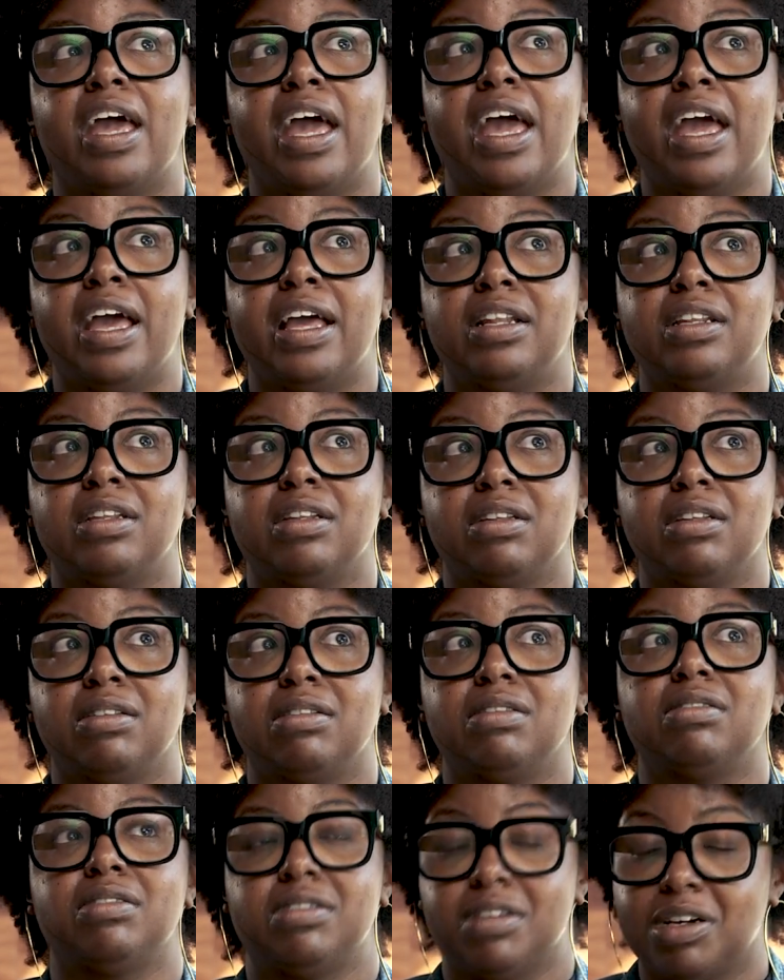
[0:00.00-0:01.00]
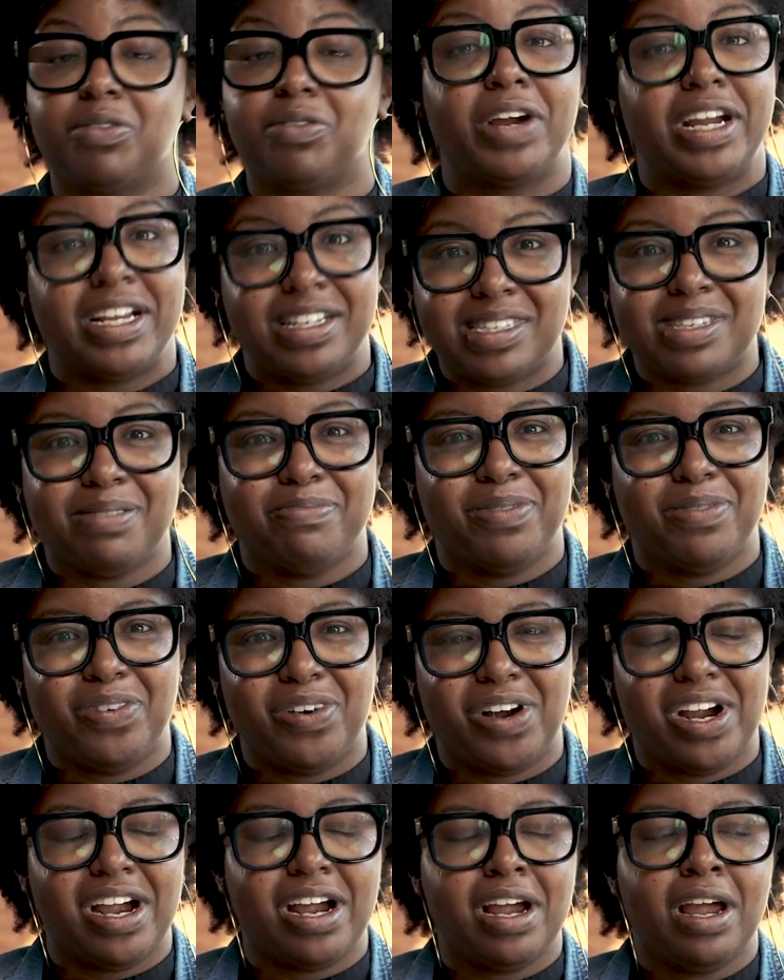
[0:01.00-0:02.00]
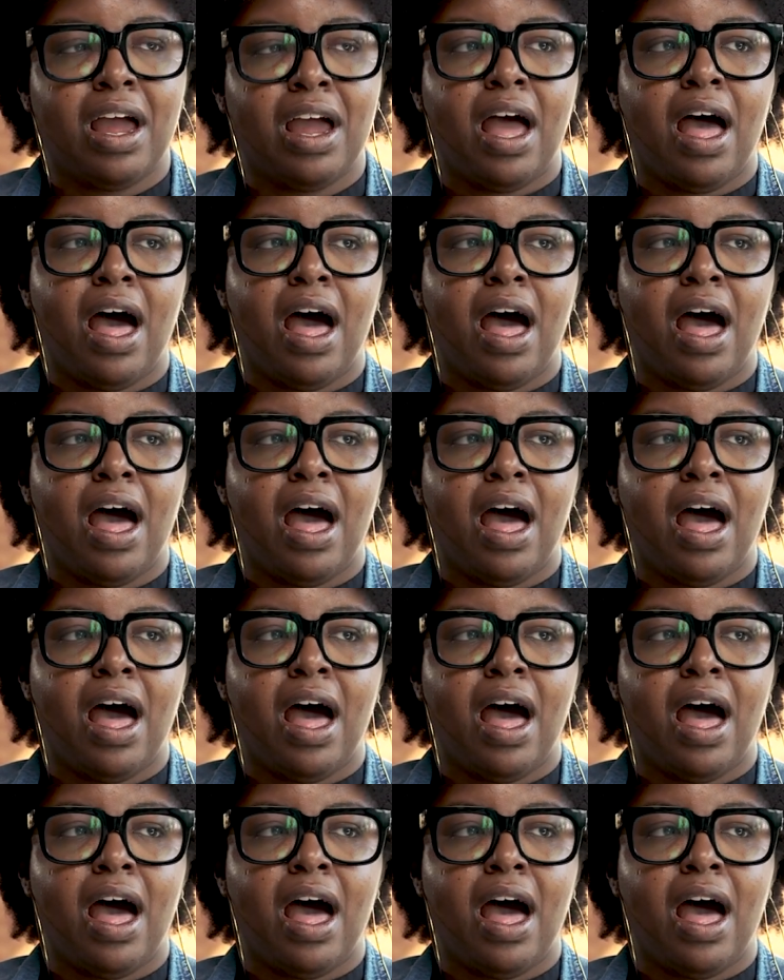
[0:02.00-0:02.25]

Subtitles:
and to grade some more.